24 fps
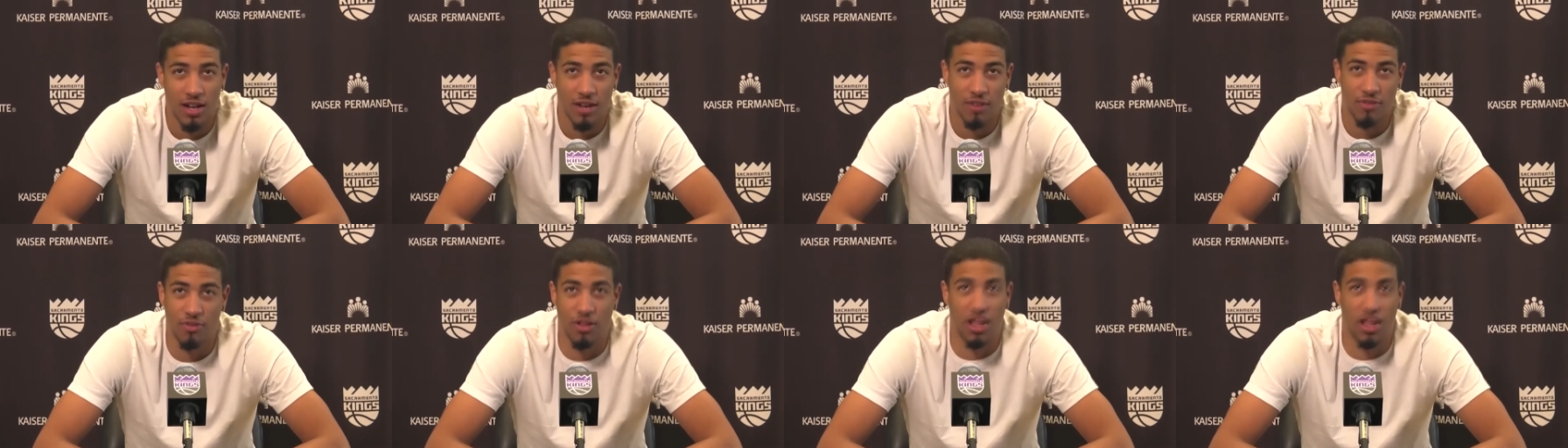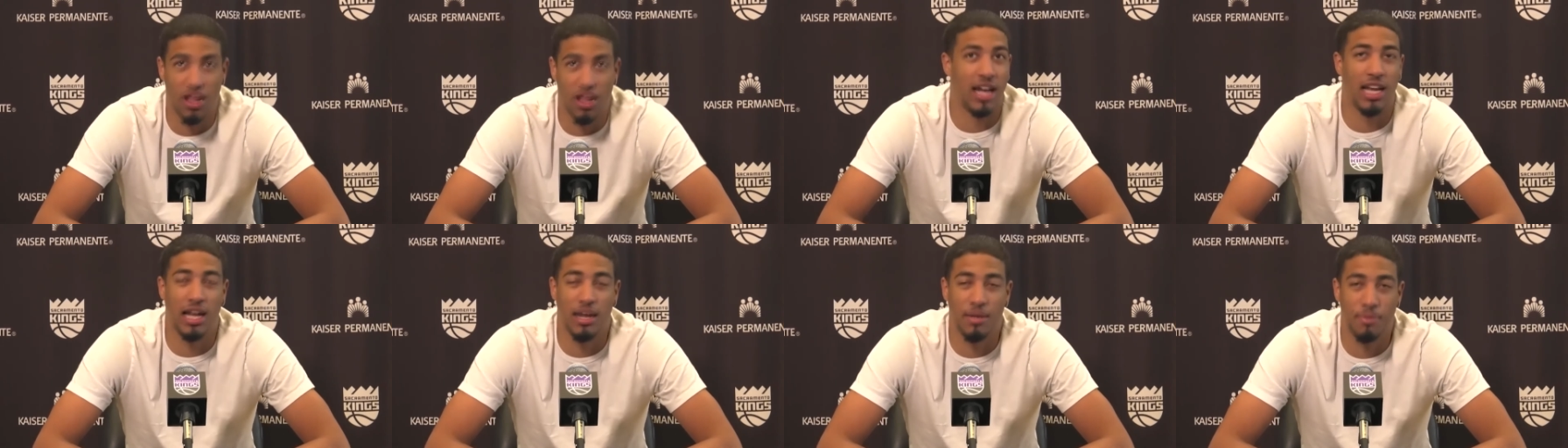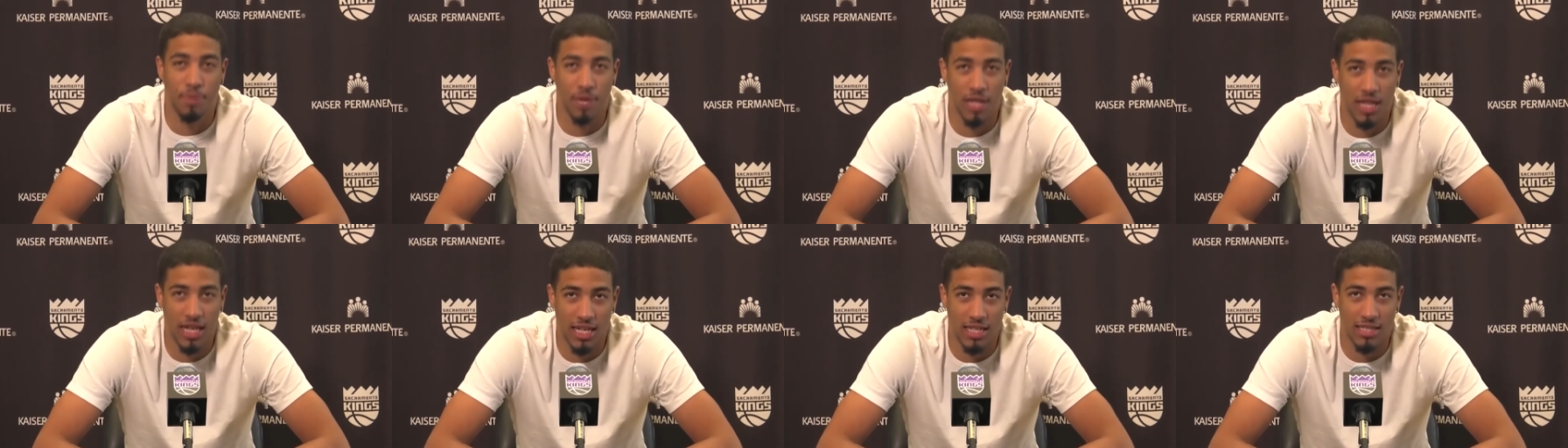flying on
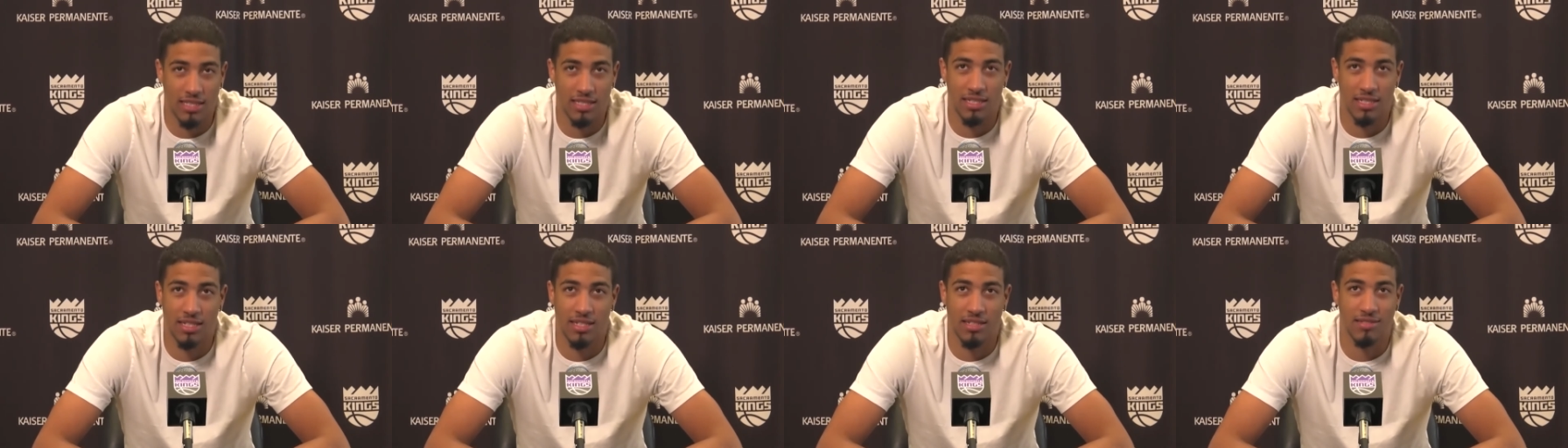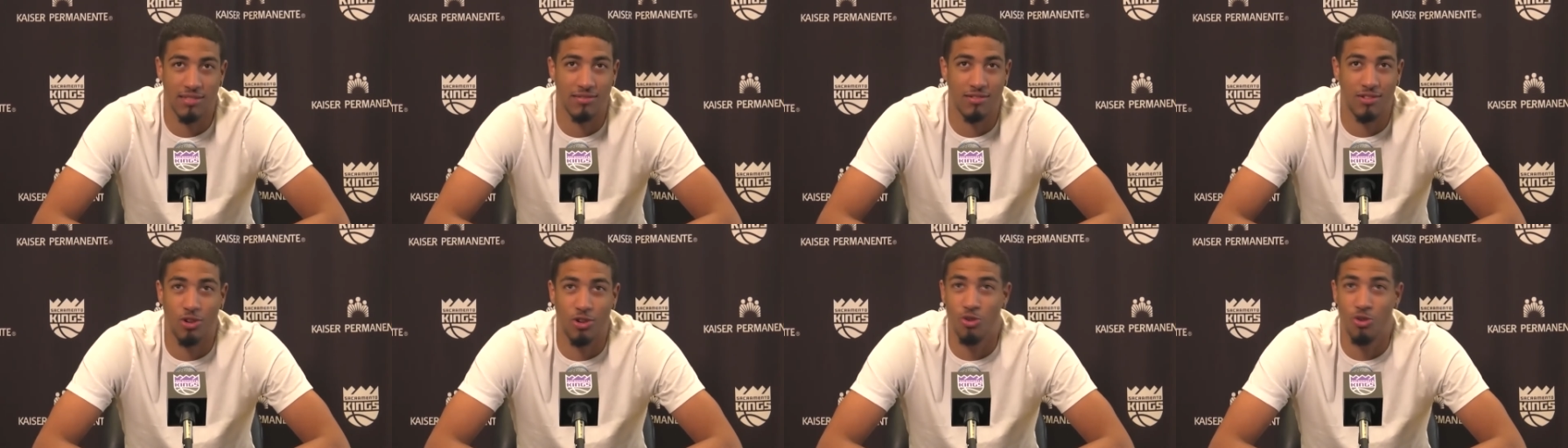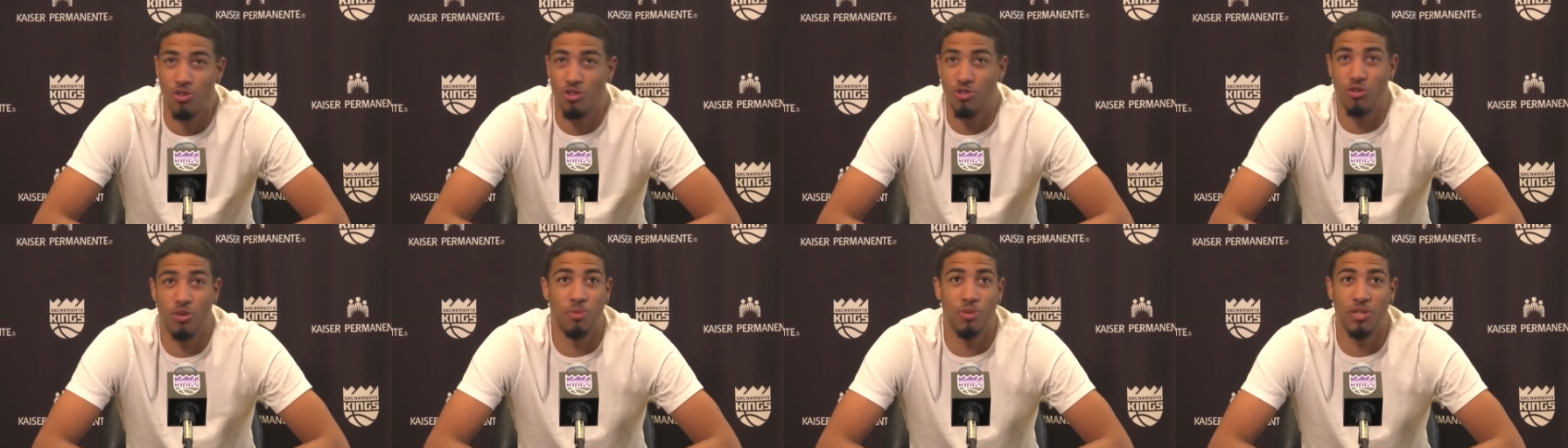planes and
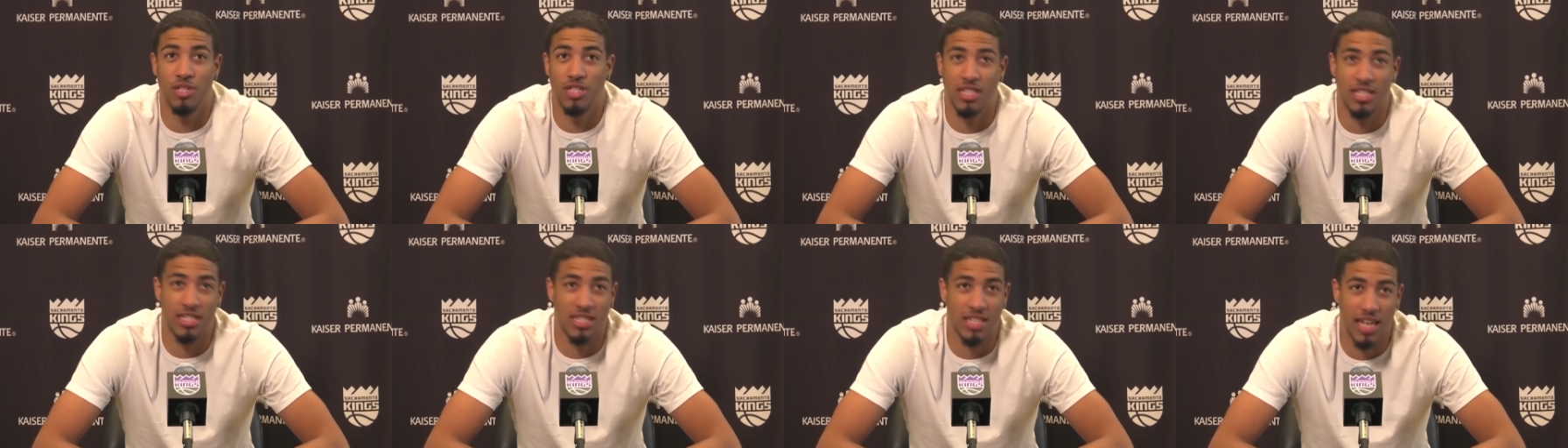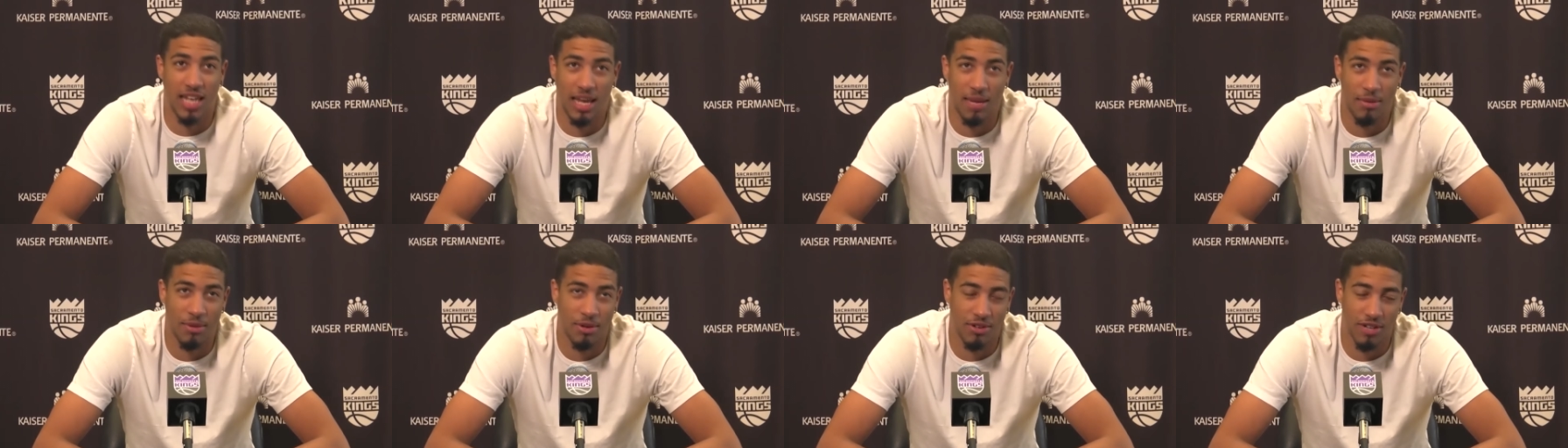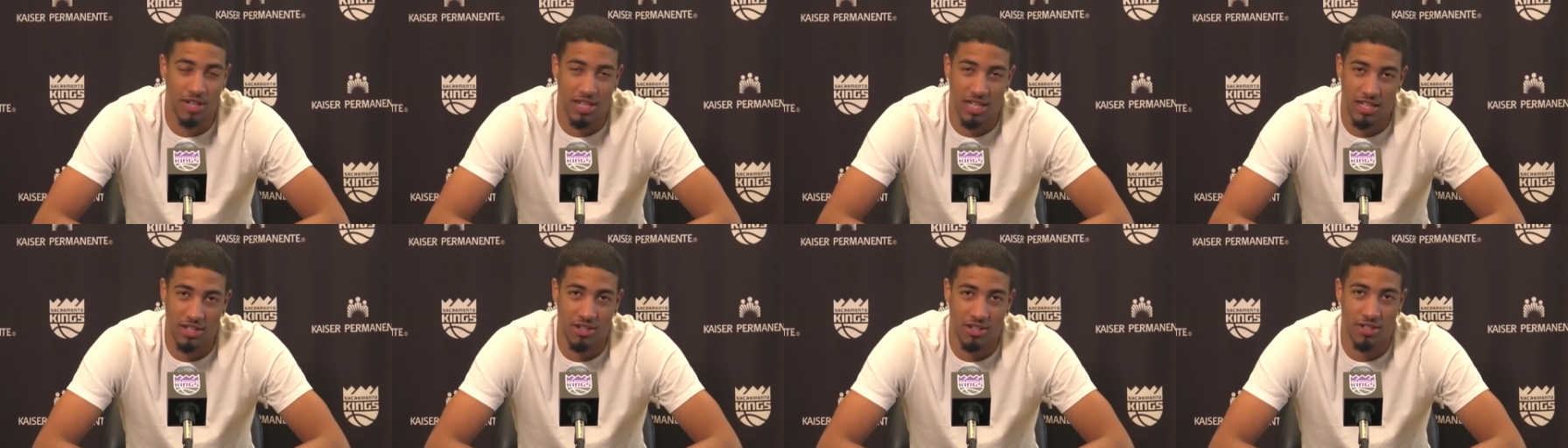going to a preseason game
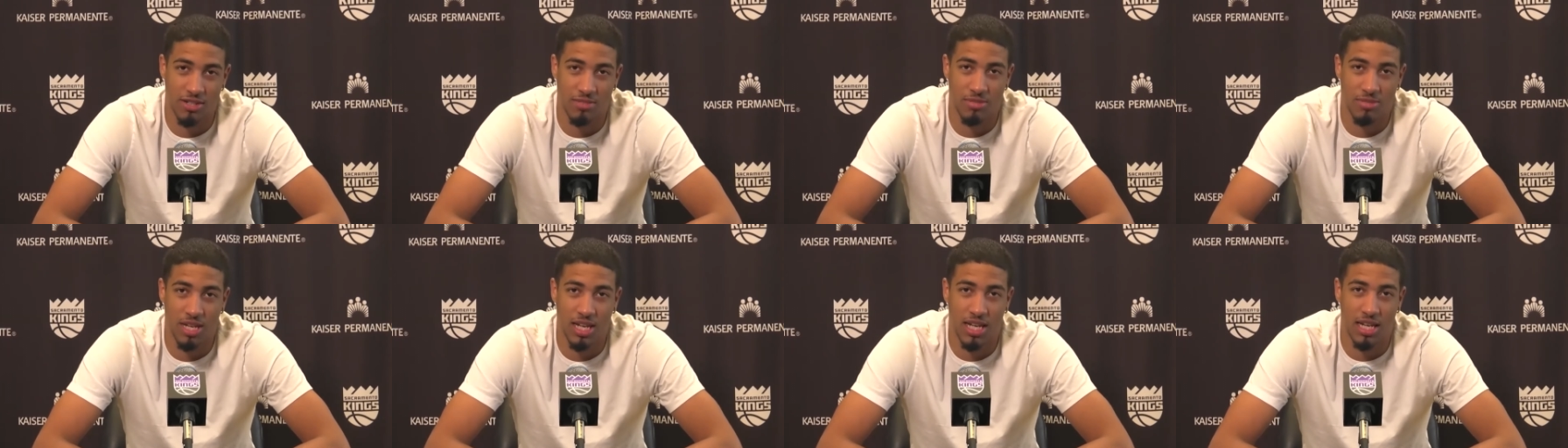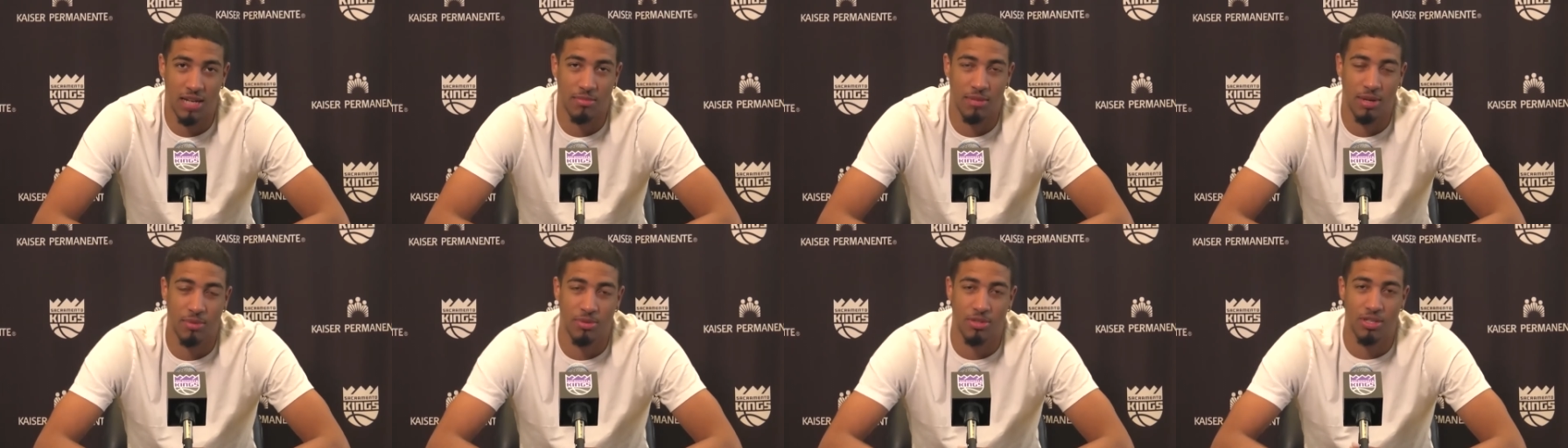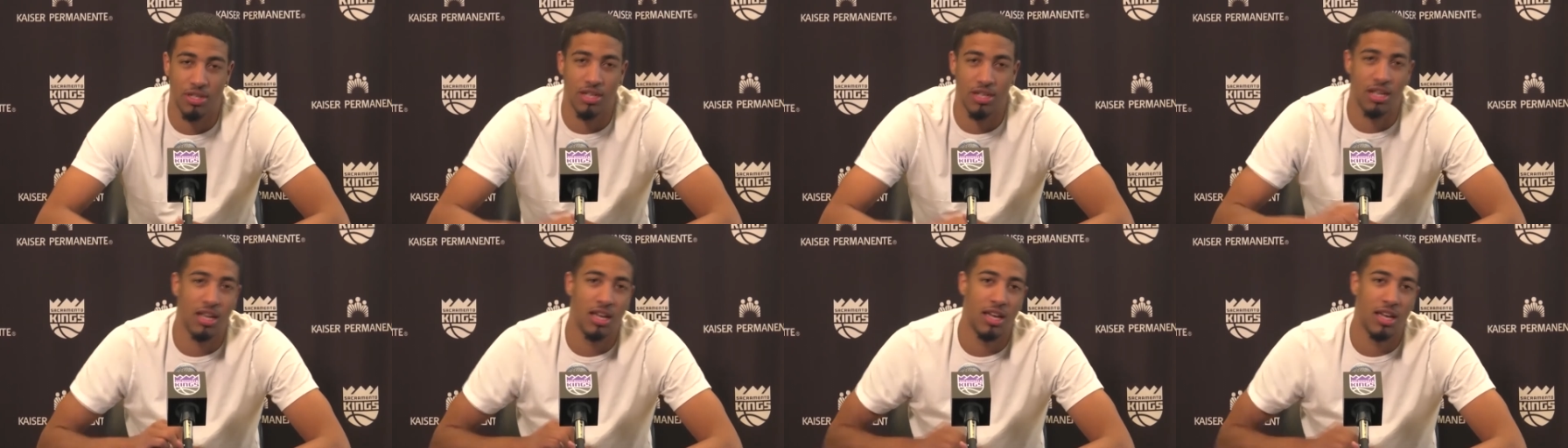already. You know what I'm saying? I'm able to,